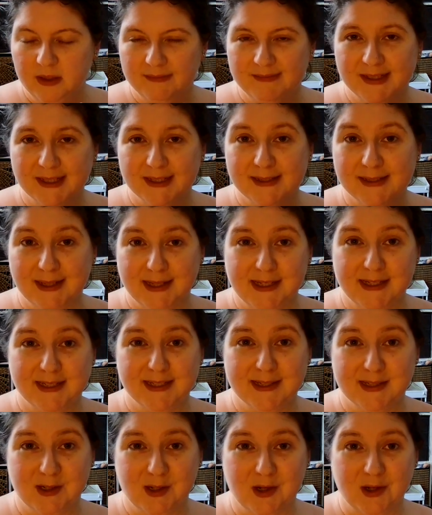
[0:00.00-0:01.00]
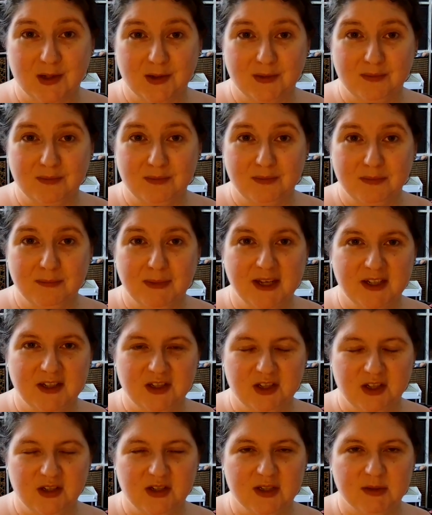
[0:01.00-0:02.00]
I'm excited to start, but I
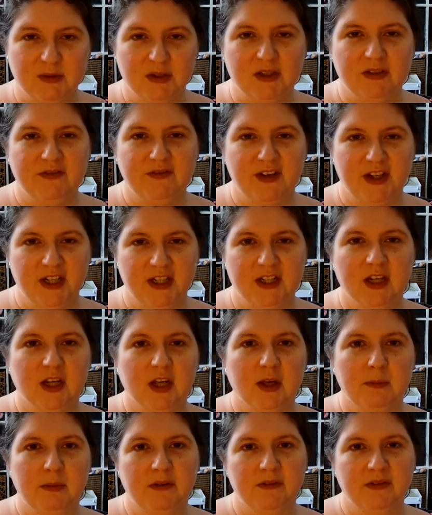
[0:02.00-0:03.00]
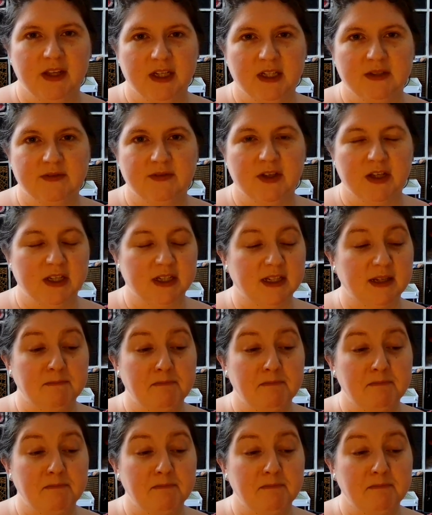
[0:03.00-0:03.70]
do just want to finish a couple of things first.